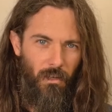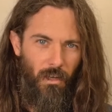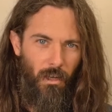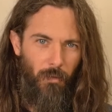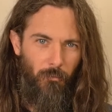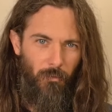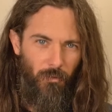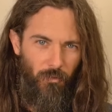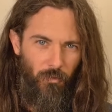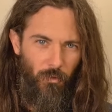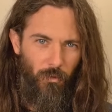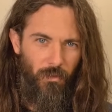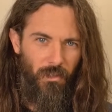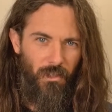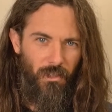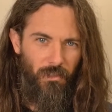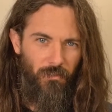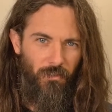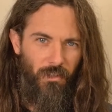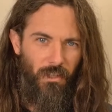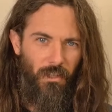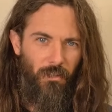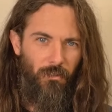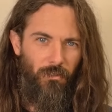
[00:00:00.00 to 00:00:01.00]
And before this
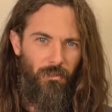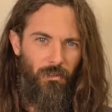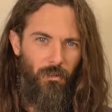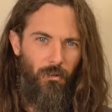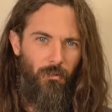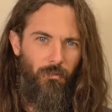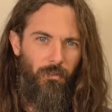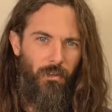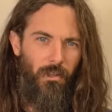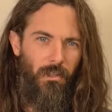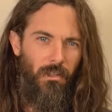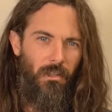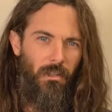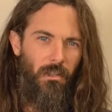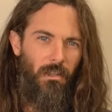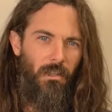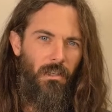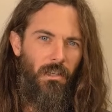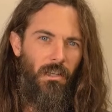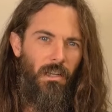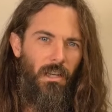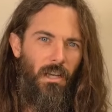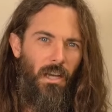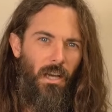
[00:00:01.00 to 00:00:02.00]
video is over,
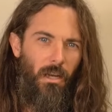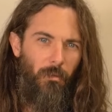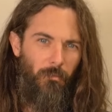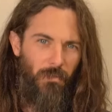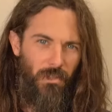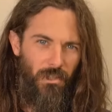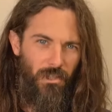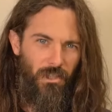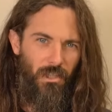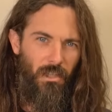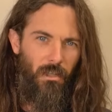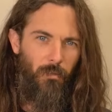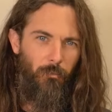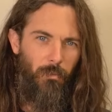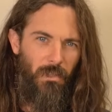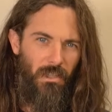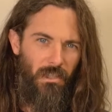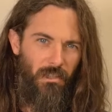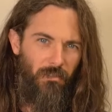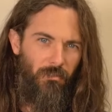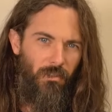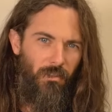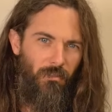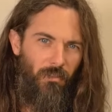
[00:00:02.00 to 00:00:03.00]
I'm going to share a
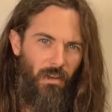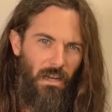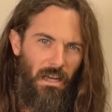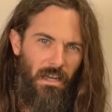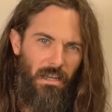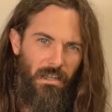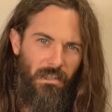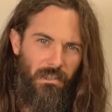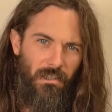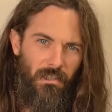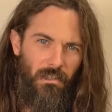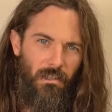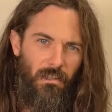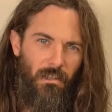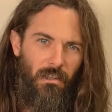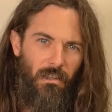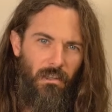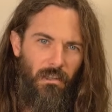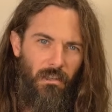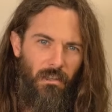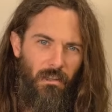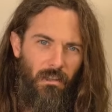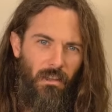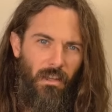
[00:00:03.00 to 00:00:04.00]
piece of advice
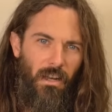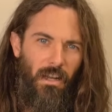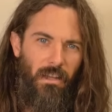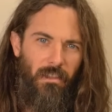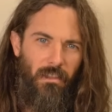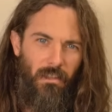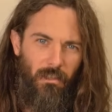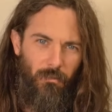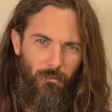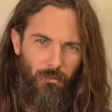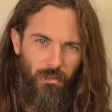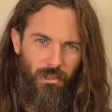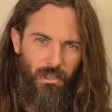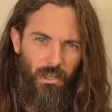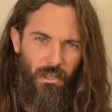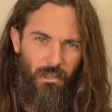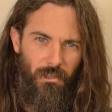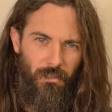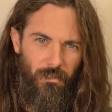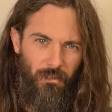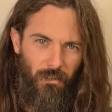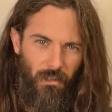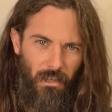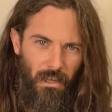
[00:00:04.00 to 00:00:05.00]
that I think will
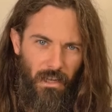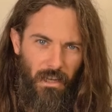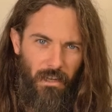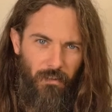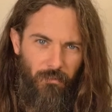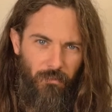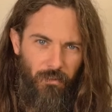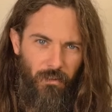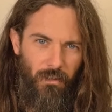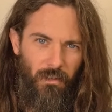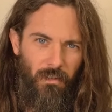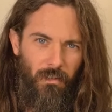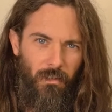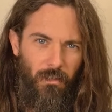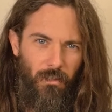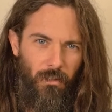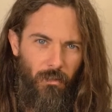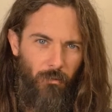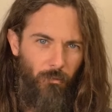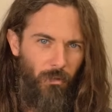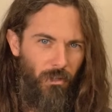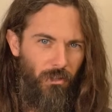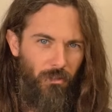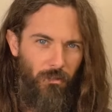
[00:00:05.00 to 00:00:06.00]
change your life,
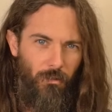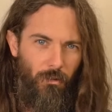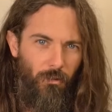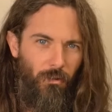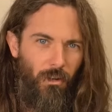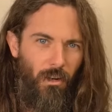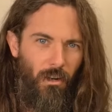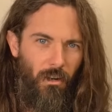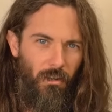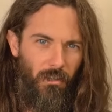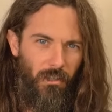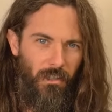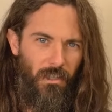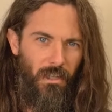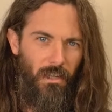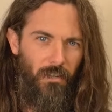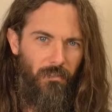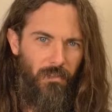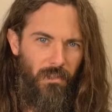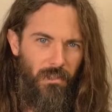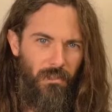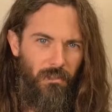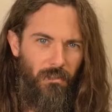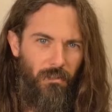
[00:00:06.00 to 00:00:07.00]
whether you own a Harley
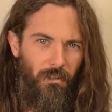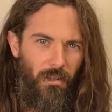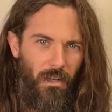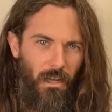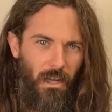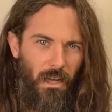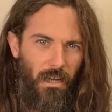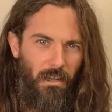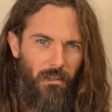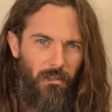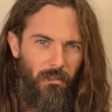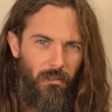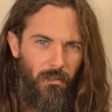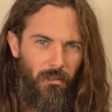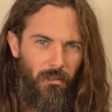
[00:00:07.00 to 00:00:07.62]
Davidson or not.